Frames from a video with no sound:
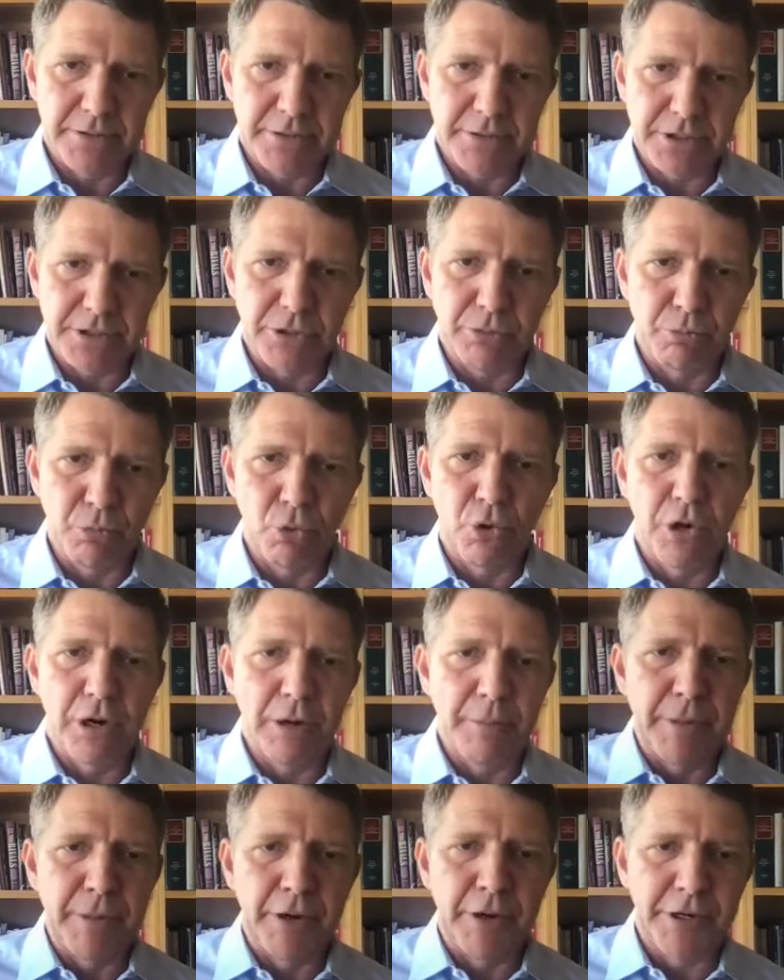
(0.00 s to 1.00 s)
So more
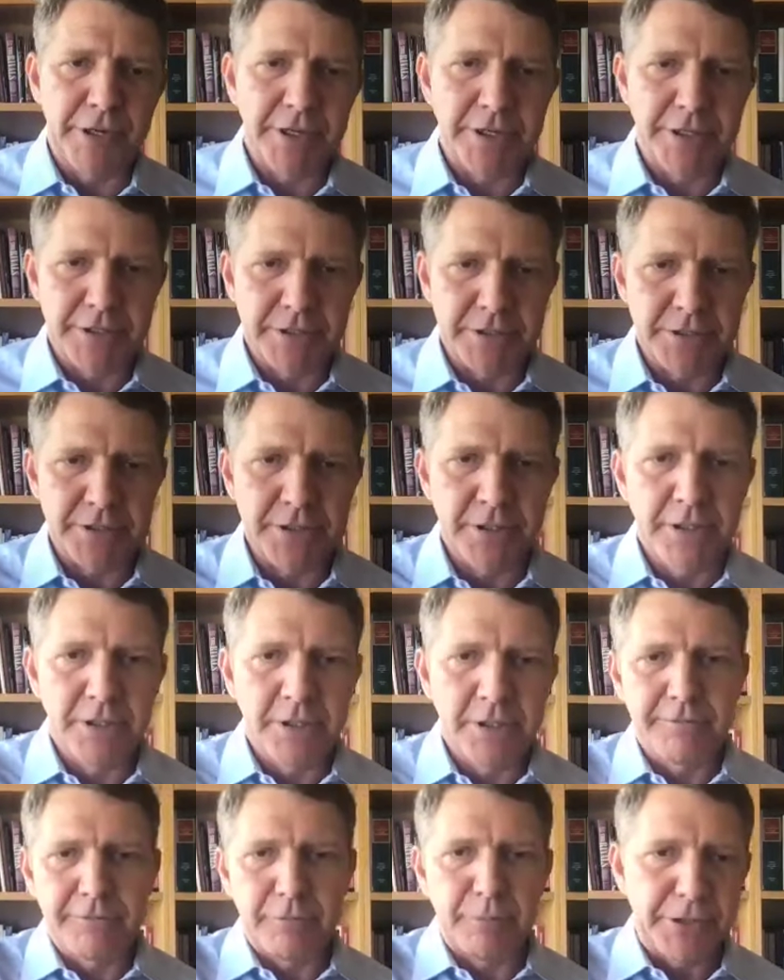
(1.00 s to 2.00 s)
Americans
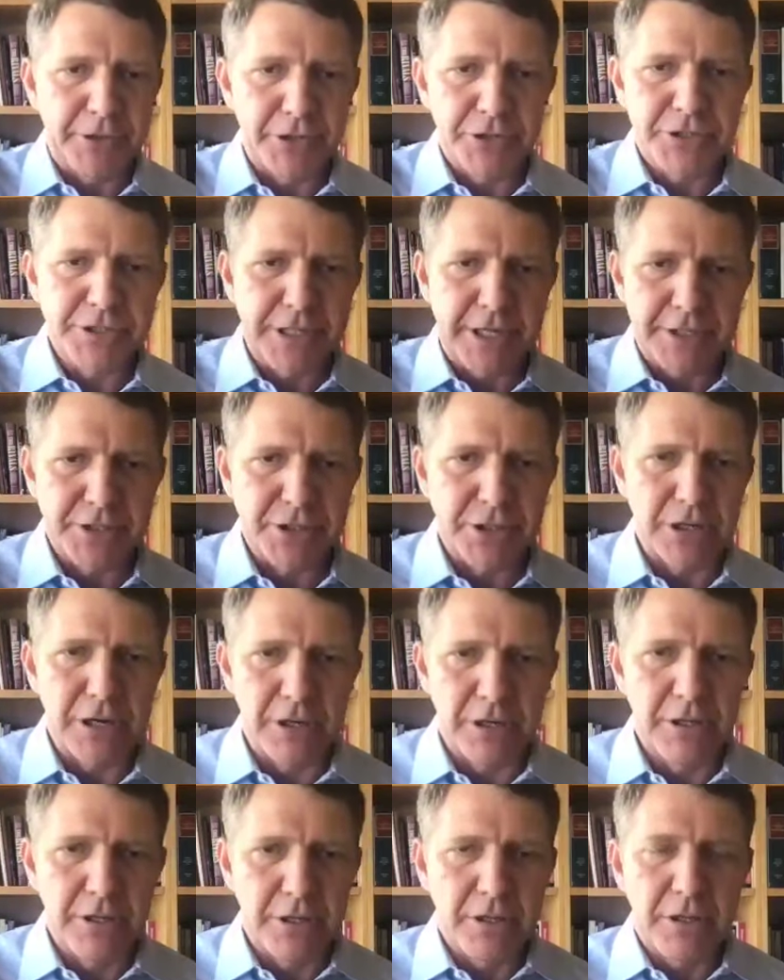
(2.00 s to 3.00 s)
from other states are,
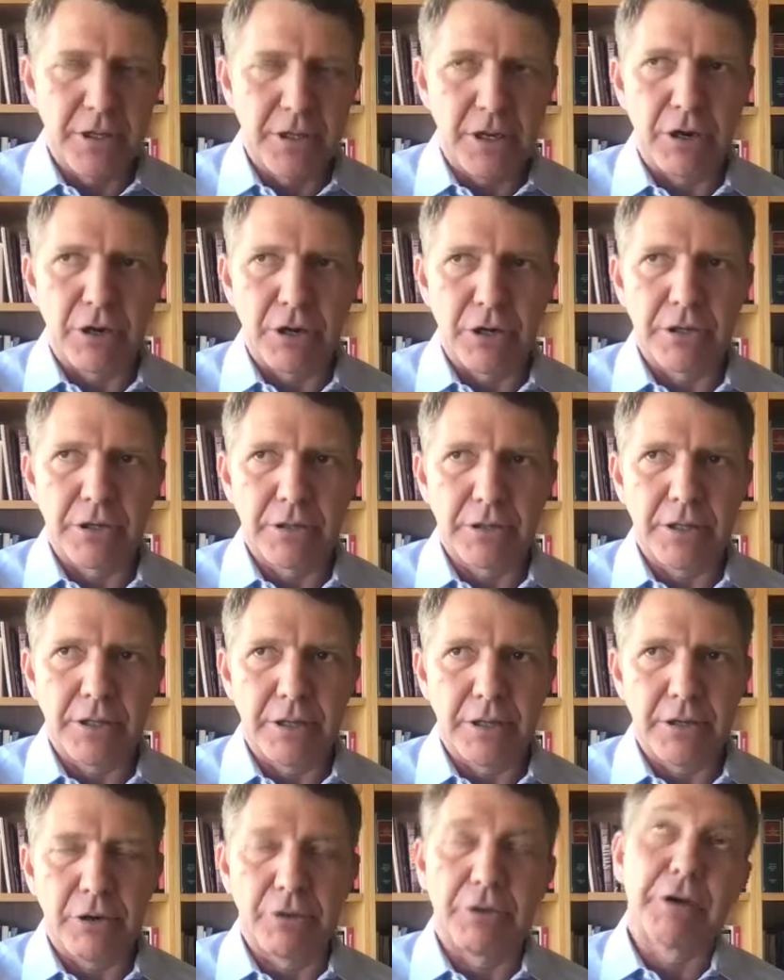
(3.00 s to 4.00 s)
are,
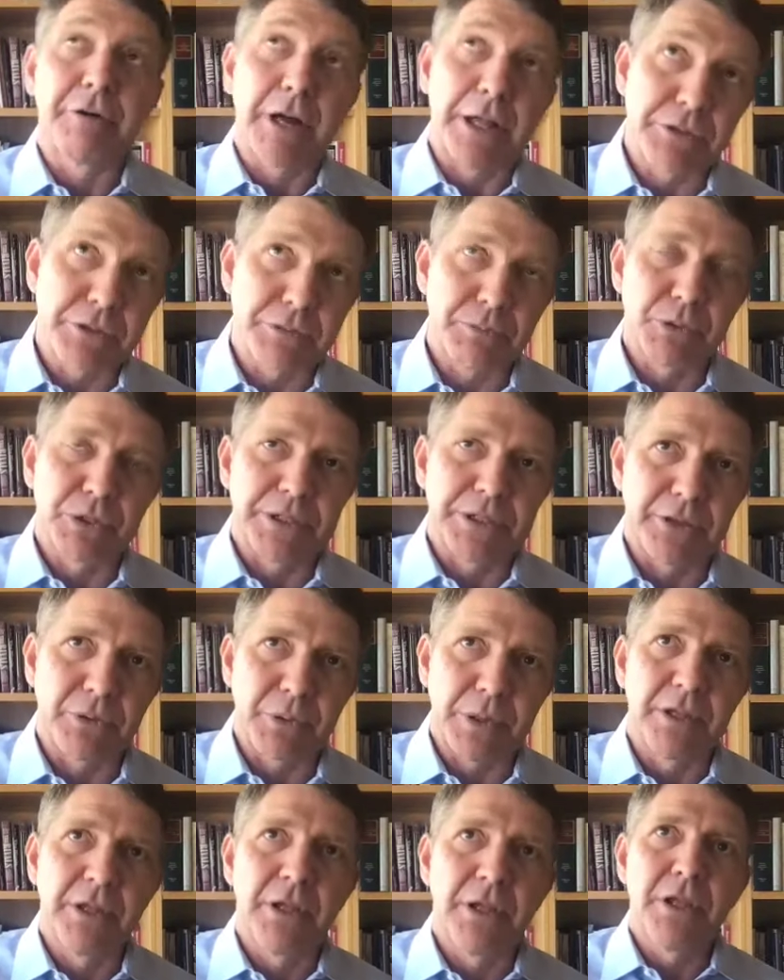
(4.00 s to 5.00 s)
are let's put it the other
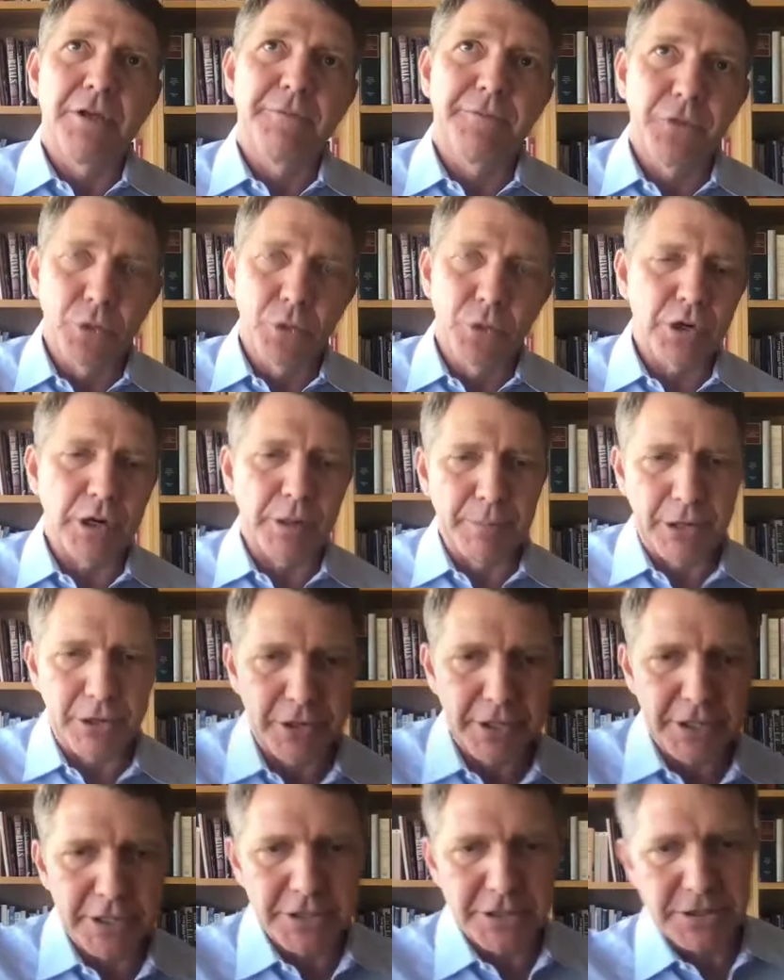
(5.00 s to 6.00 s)
way, fewer
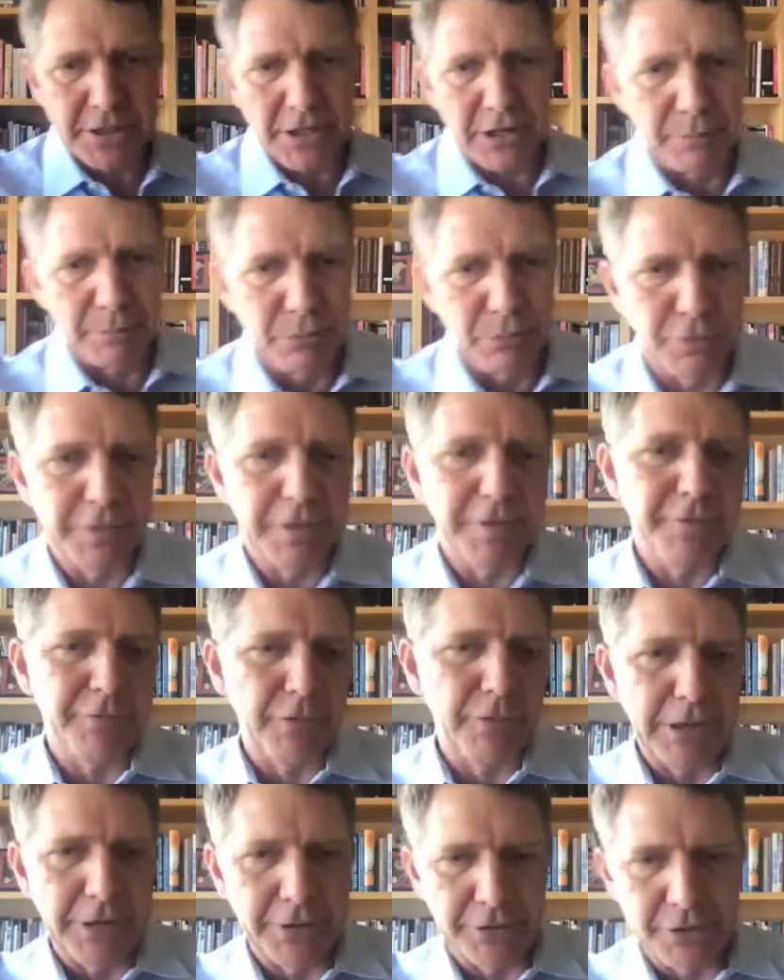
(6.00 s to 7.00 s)
Americans are moving
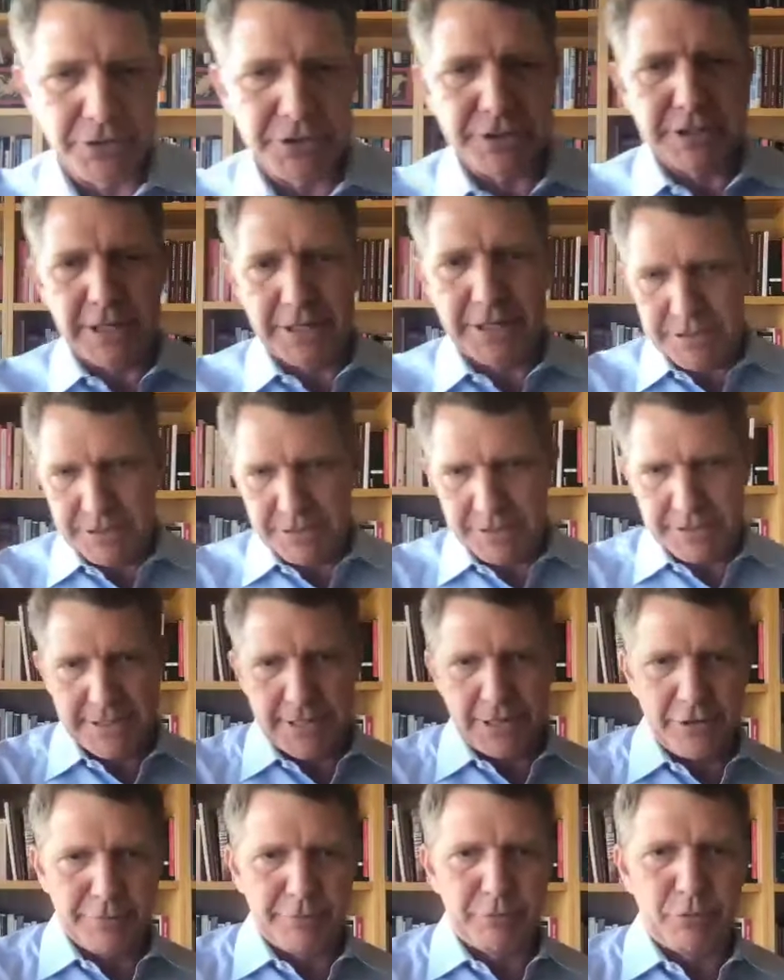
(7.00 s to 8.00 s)
from other states into
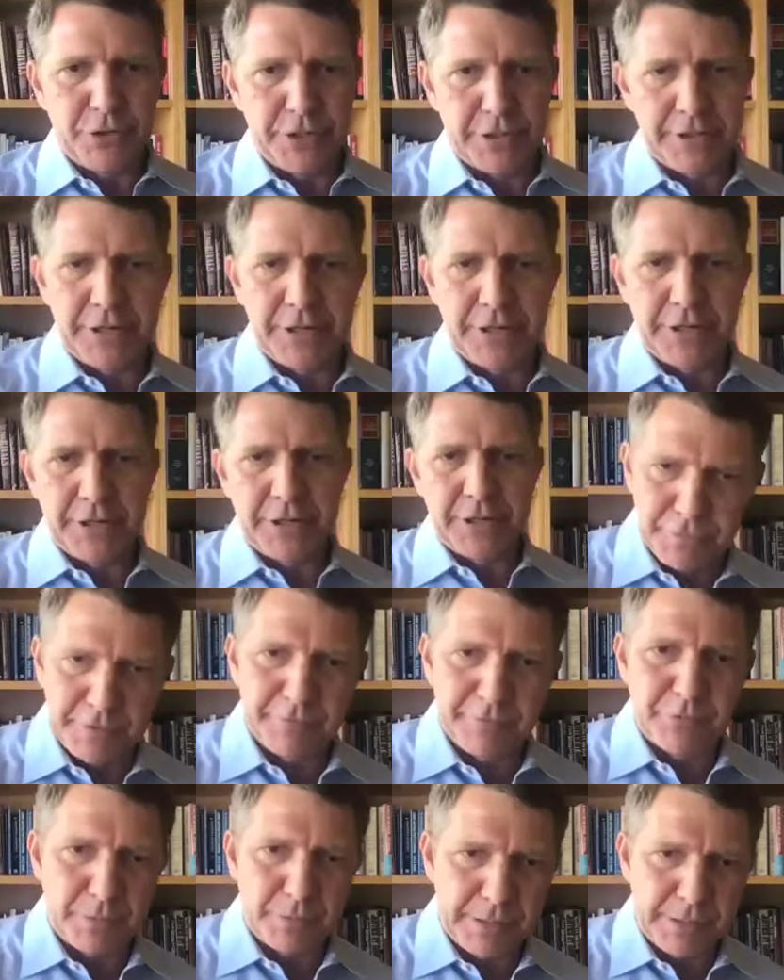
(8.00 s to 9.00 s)
California that are
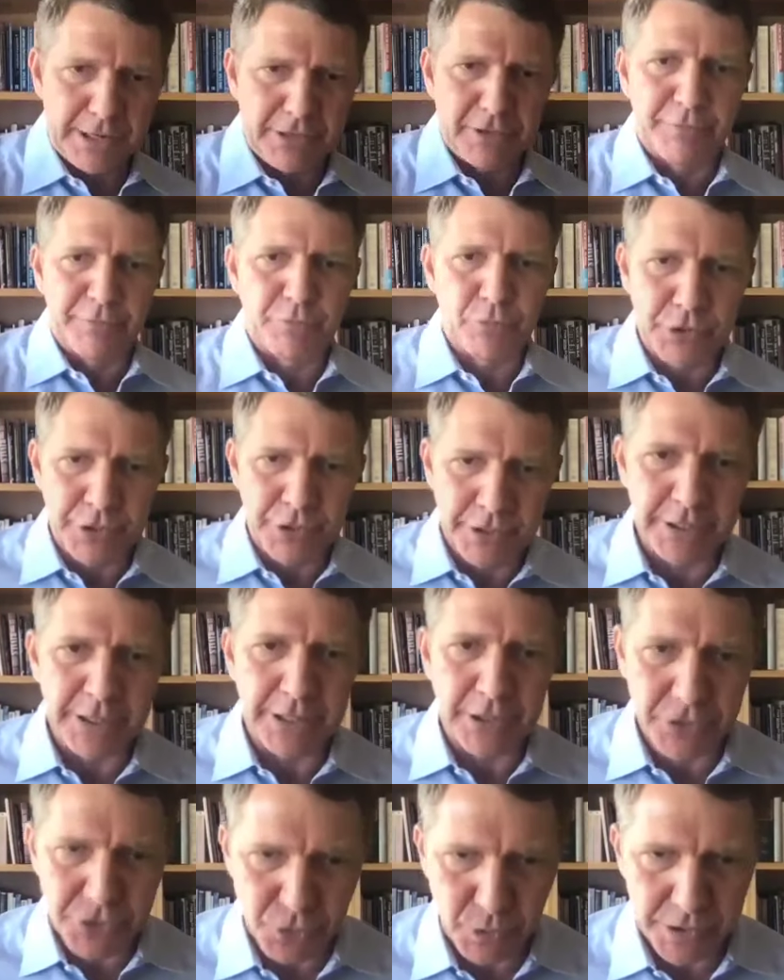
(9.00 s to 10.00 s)
moving from California
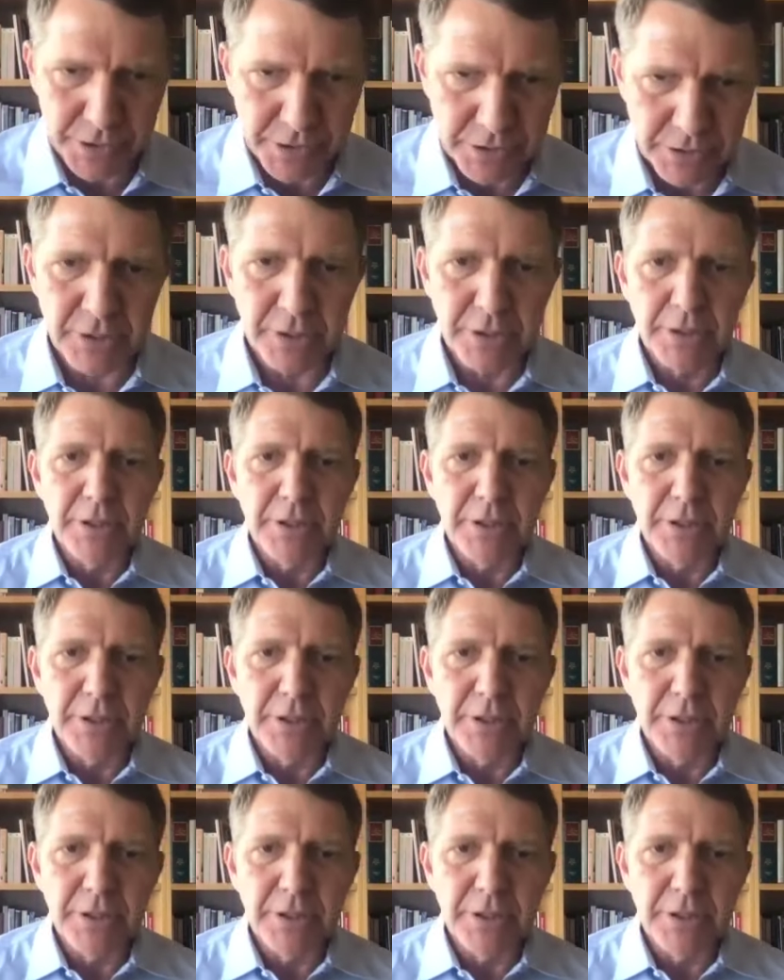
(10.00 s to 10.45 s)
elsewhere.